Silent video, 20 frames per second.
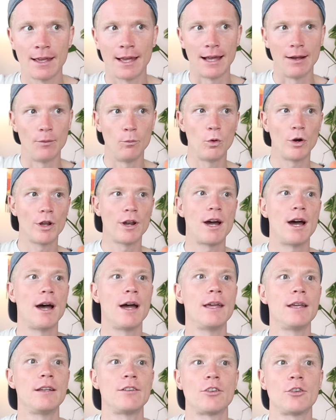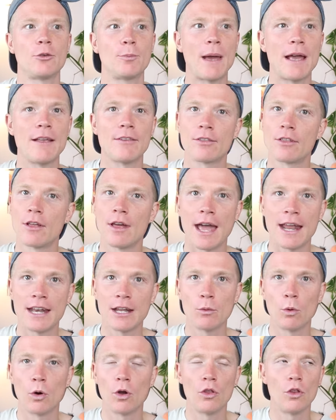and one I suspect that
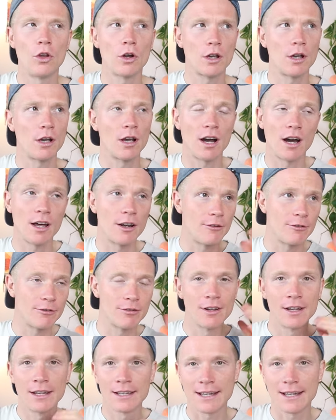anyone that can kind of